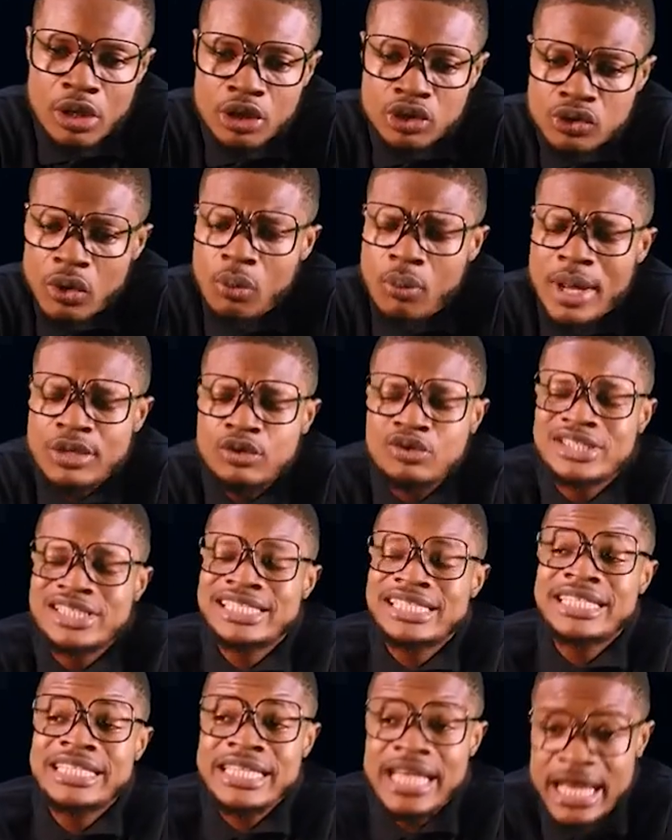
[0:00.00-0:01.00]
So when you
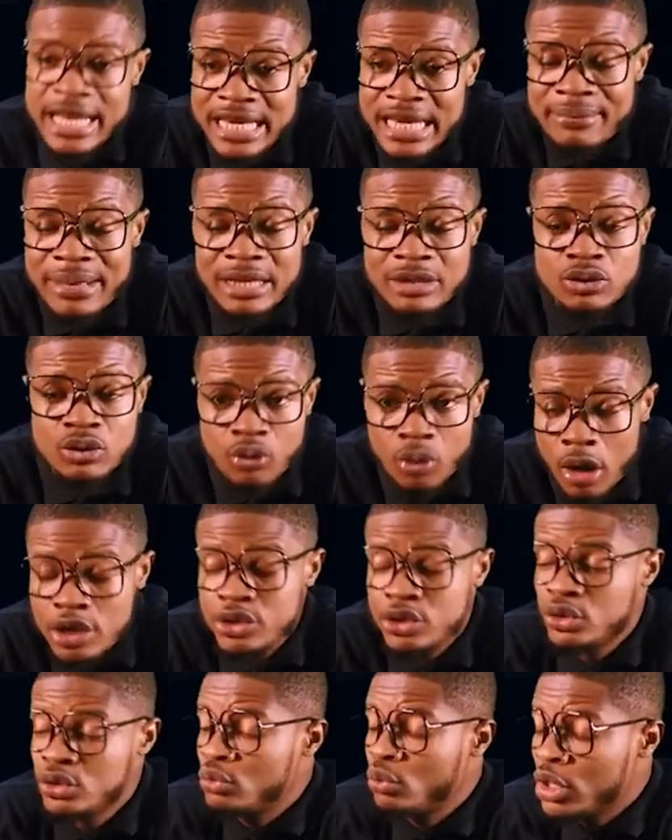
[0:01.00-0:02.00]
see a
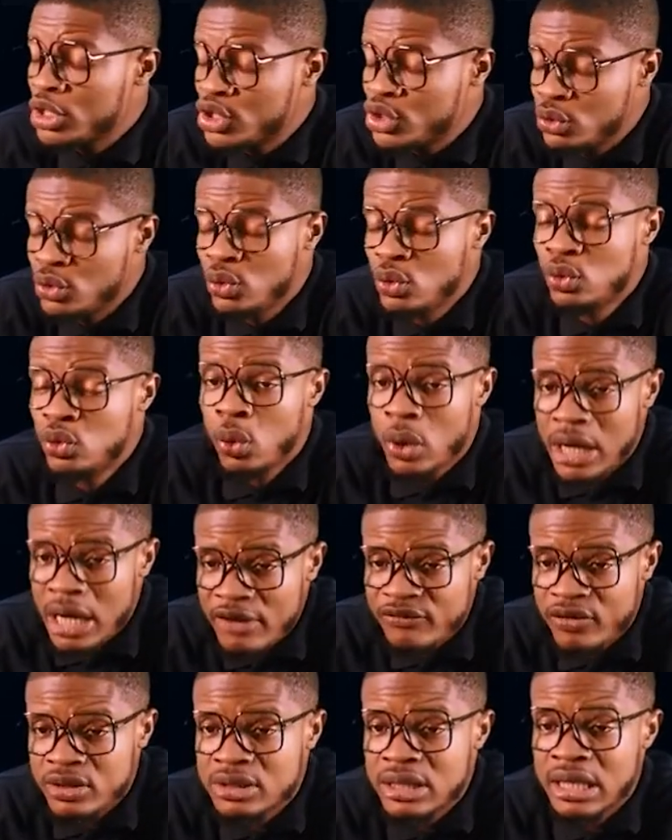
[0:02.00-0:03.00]
nematode, what should you look
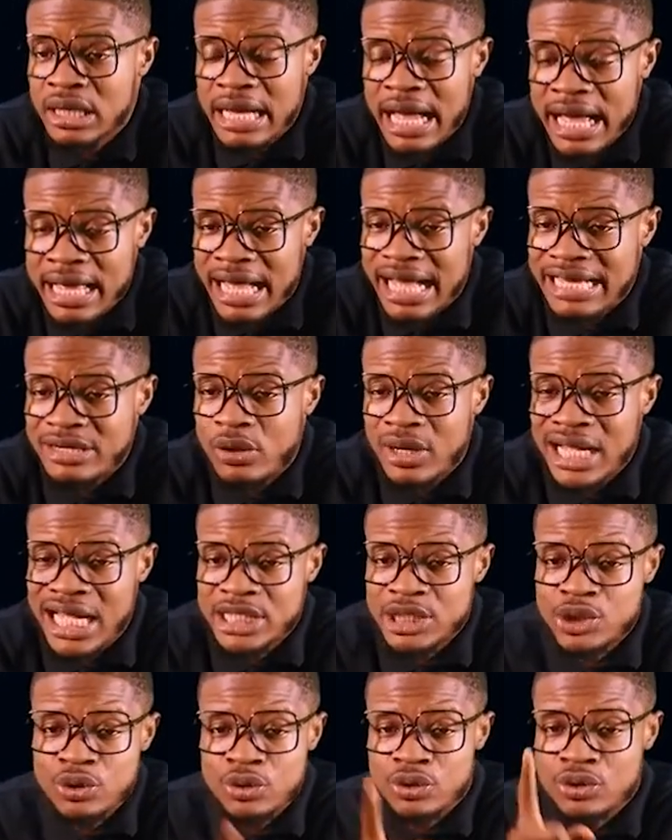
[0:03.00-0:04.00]
out for? Say, Kai, I don't
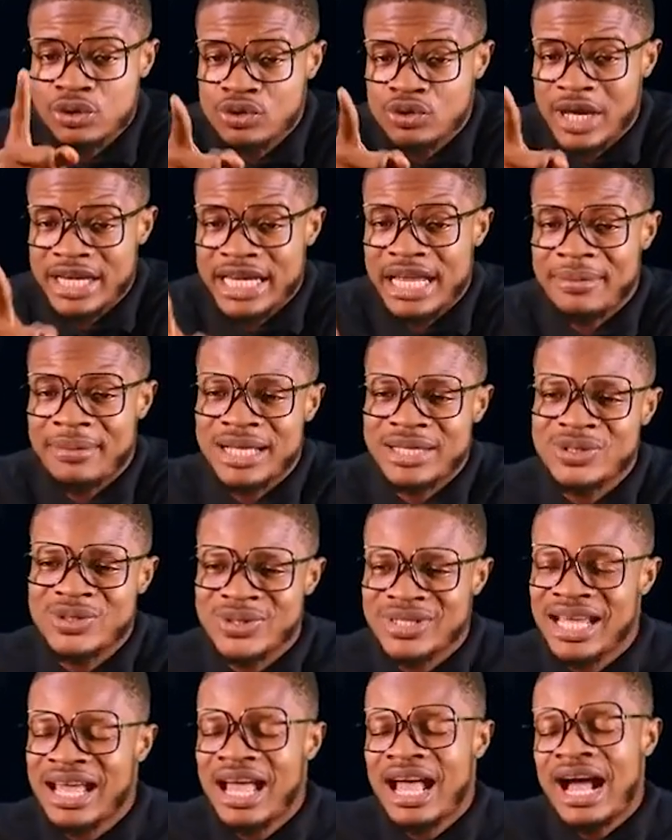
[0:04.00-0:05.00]
catch you. You are
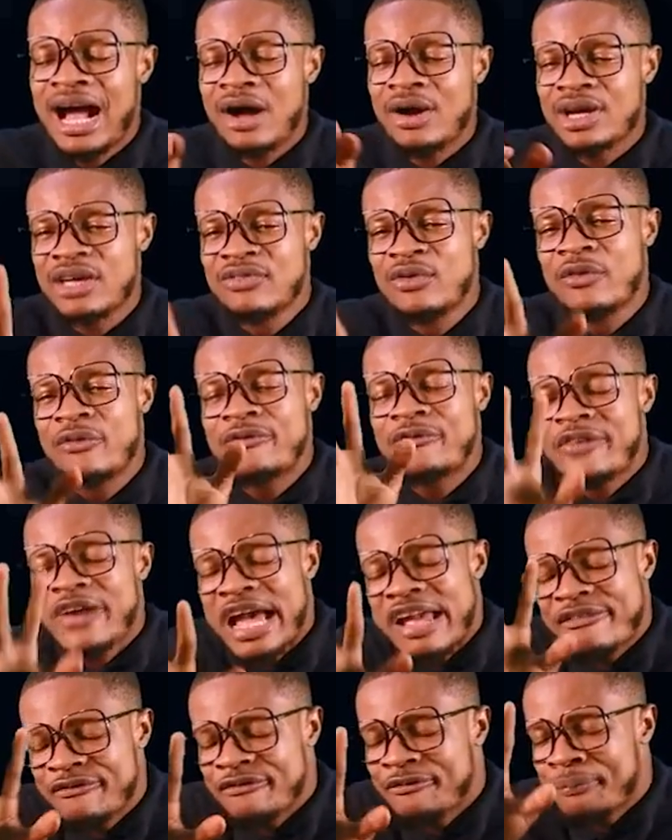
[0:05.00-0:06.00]
nematode. I'll give you
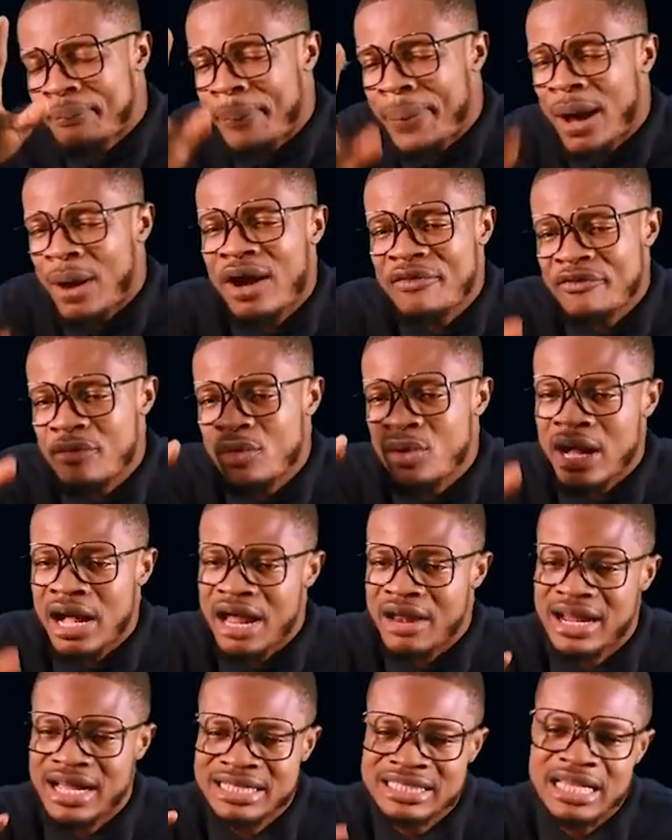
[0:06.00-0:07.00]
5 powerful
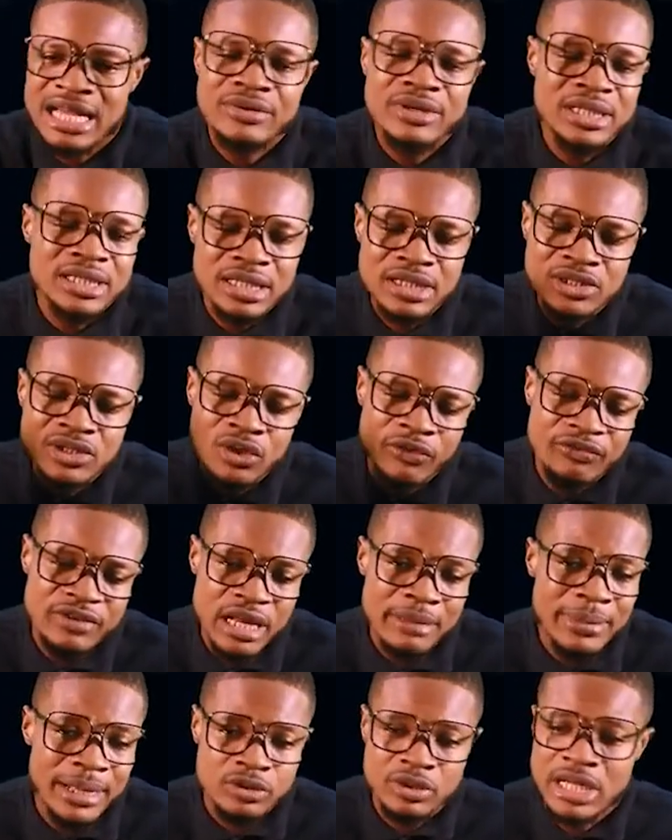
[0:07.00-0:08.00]
characteristics of
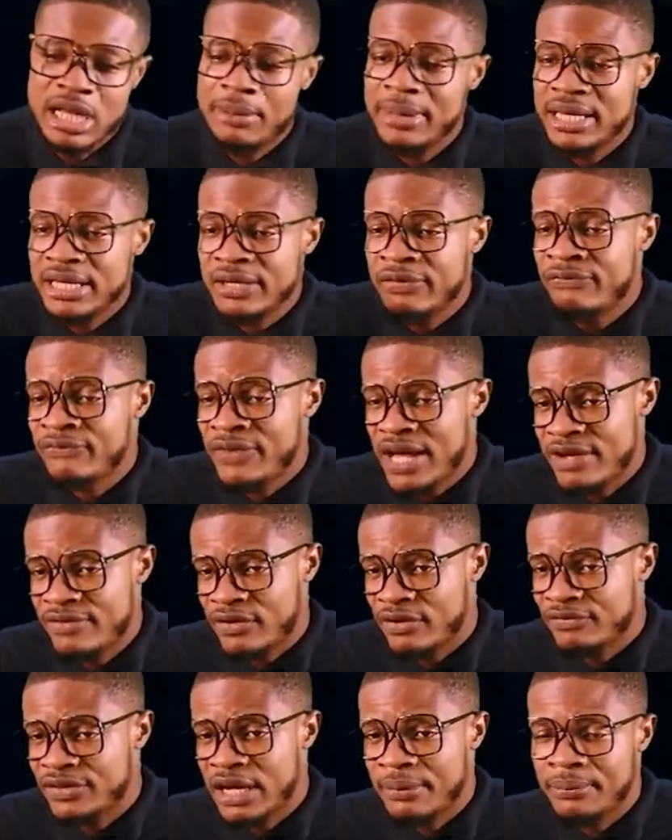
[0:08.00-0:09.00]
nematode. How many? 5
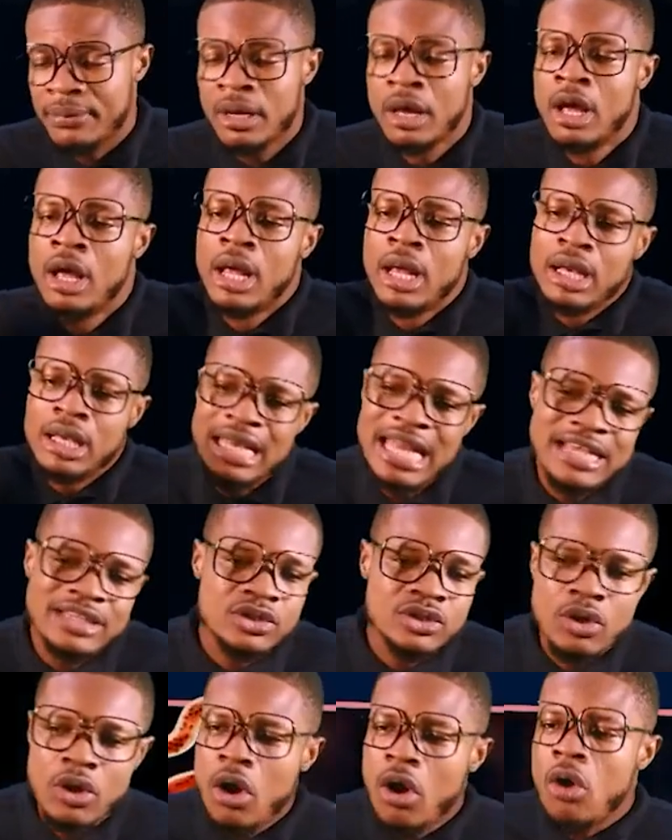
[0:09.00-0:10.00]
of them.
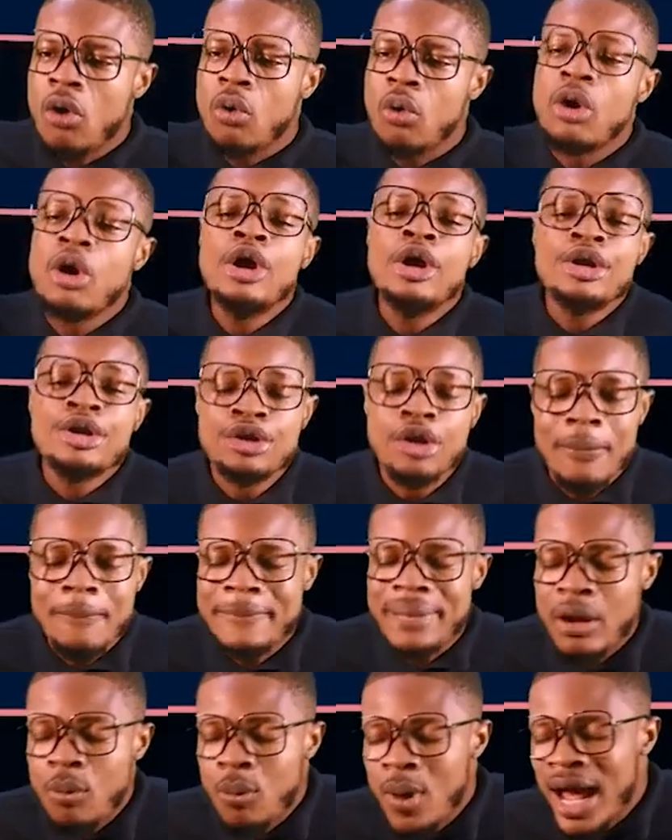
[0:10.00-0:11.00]
Let's go.
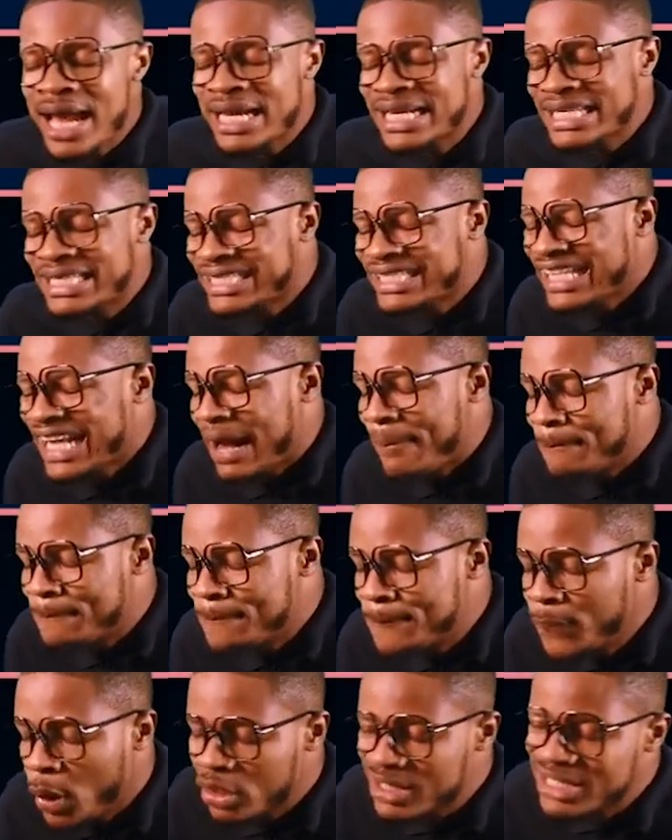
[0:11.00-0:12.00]
Number 1 is their
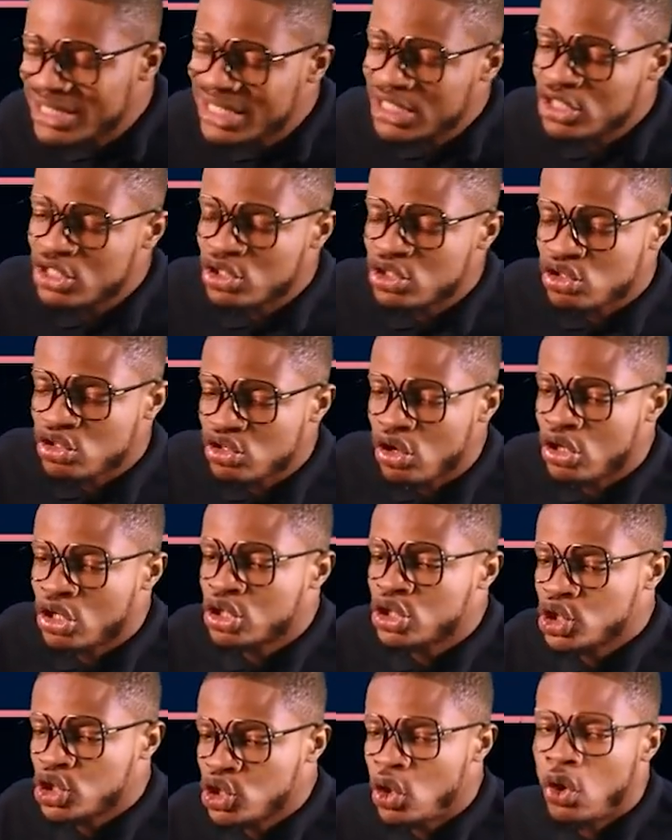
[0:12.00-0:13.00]
body
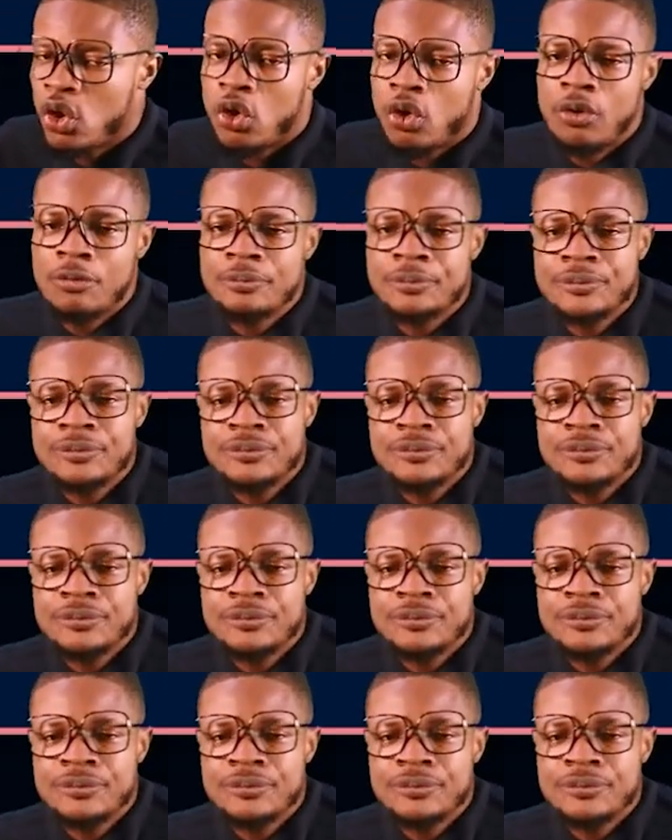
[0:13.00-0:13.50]
structure.